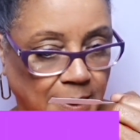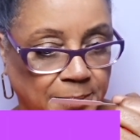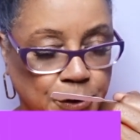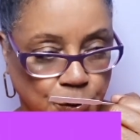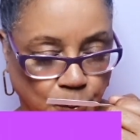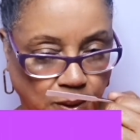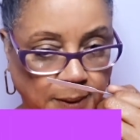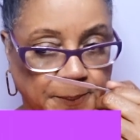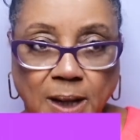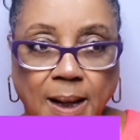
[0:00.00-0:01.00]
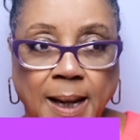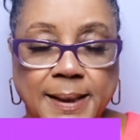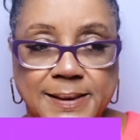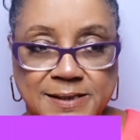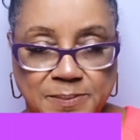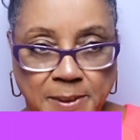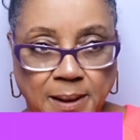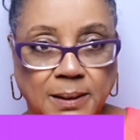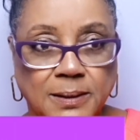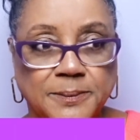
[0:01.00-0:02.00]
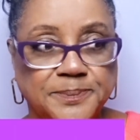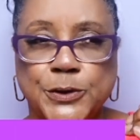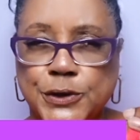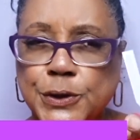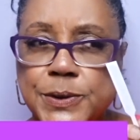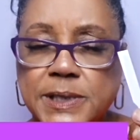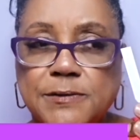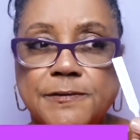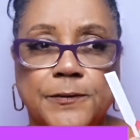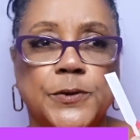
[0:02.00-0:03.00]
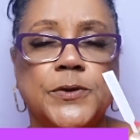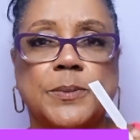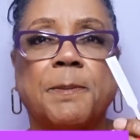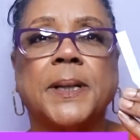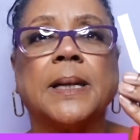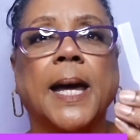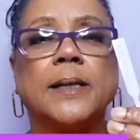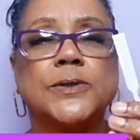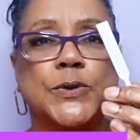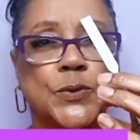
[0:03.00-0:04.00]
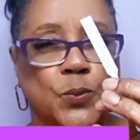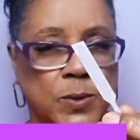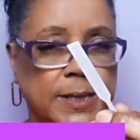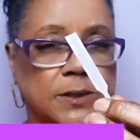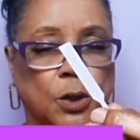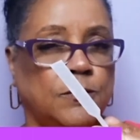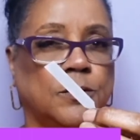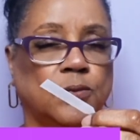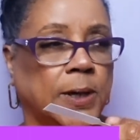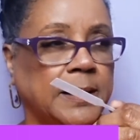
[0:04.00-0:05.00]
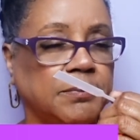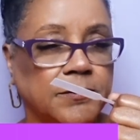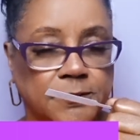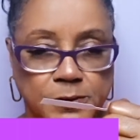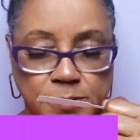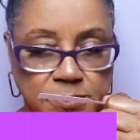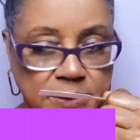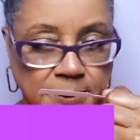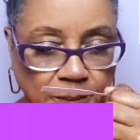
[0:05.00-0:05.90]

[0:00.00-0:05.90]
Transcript: mature. I smell juicy fruit, but not sweet overripe fruit.